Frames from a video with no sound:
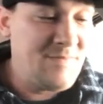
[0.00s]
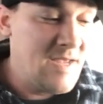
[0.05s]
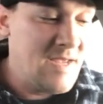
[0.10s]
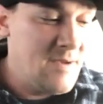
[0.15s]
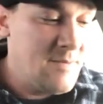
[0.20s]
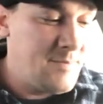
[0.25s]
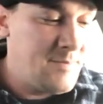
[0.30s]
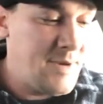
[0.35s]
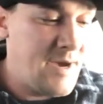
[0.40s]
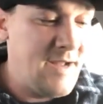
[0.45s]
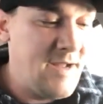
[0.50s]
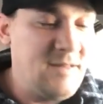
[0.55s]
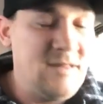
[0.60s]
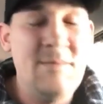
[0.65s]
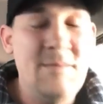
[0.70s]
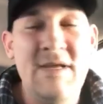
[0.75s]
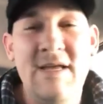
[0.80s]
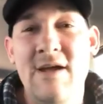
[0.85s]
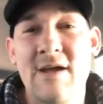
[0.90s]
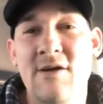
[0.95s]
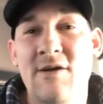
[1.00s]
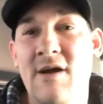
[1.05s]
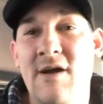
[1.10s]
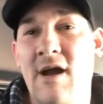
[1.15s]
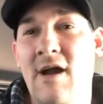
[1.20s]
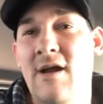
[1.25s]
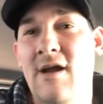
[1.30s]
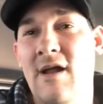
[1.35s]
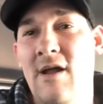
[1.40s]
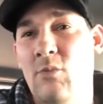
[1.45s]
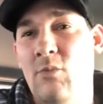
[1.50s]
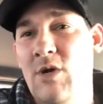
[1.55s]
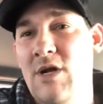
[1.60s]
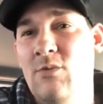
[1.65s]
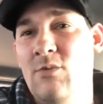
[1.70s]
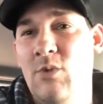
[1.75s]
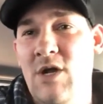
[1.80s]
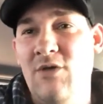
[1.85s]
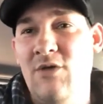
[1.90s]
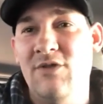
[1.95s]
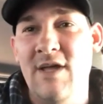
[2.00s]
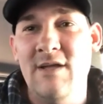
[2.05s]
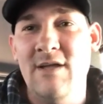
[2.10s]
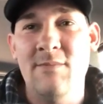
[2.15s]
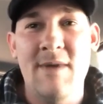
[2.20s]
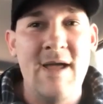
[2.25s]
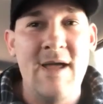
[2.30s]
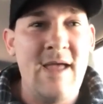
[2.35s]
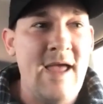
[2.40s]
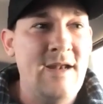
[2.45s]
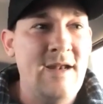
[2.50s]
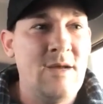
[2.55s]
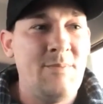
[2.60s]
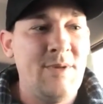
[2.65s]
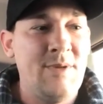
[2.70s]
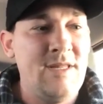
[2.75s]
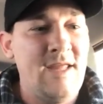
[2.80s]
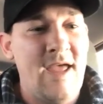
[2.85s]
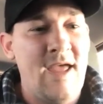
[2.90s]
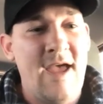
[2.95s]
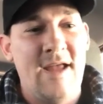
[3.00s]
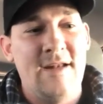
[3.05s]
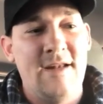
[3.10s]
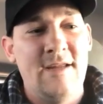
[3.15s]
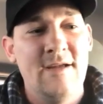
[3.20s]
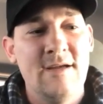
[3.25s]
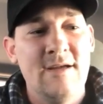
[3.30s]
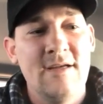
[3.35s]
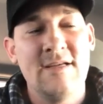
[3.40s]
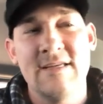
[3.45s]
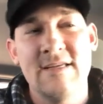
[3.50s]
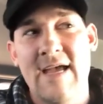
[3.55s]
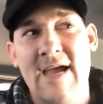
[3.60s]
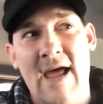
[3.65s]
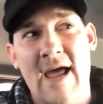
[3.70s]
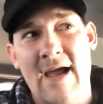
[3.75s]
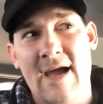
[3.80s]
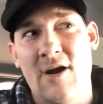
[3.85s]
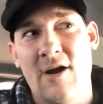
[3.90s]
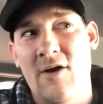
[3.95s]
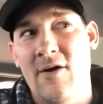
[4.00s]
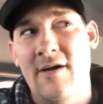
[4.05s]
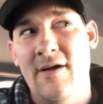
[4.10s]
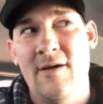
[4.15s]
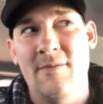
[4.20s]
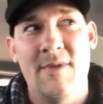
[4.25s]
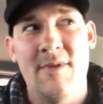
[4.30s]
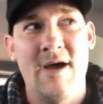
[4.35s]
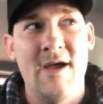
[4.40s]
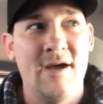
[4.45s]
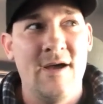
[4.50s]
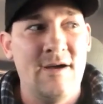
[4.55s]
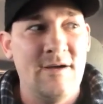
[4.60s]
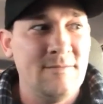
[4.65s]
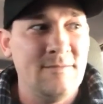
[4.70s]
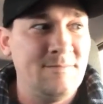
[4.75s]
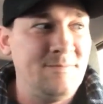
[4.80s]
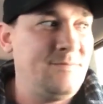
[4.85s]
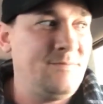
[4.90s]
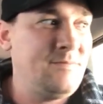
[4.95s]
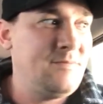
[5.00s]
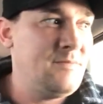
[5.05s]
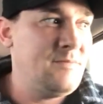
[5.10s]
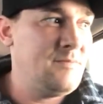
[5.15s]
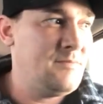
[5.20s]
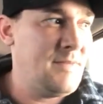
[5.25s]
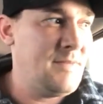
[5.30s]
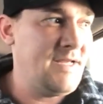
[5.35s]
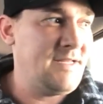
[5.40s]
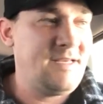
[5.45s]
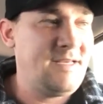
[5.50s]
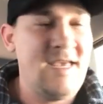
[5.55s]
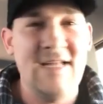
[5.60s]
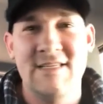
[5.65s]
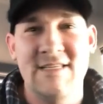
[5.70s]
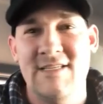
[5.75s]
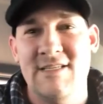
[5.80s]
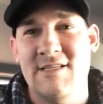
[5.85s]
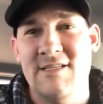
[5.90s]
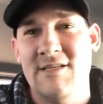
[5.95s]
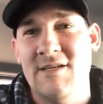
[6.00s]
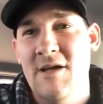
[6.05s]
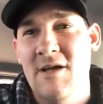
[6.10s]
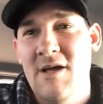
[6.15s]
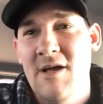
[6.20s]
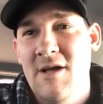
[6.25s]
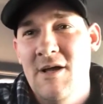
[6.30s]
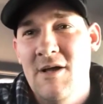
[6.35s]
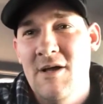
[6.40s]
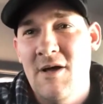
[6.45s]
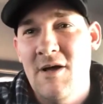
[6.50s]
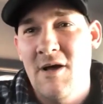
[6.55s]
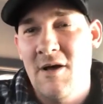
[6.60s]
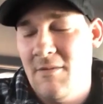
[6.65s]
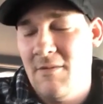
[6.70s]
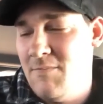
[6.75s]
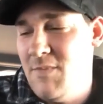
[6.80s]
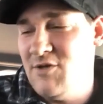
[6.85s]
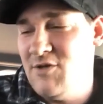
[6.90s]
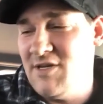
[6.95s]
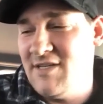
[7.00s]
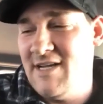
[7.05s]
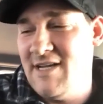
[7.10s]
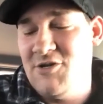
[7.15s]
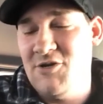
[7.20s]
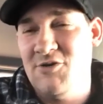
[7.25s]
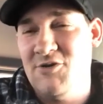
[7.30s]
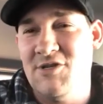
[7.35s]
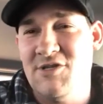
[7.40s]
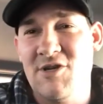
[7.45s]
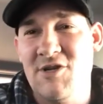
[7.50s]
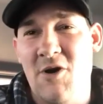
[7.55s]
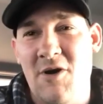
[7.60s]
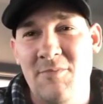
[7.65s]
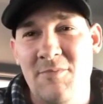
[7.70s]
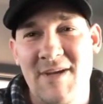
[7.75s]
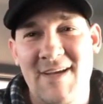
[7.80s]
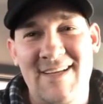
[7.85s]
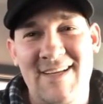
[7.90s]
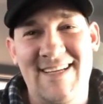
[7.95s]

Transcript: Okay. But let me hear, what do you think it might end up in the end? Because I got to hurry up. My my kid's music teacher just called me.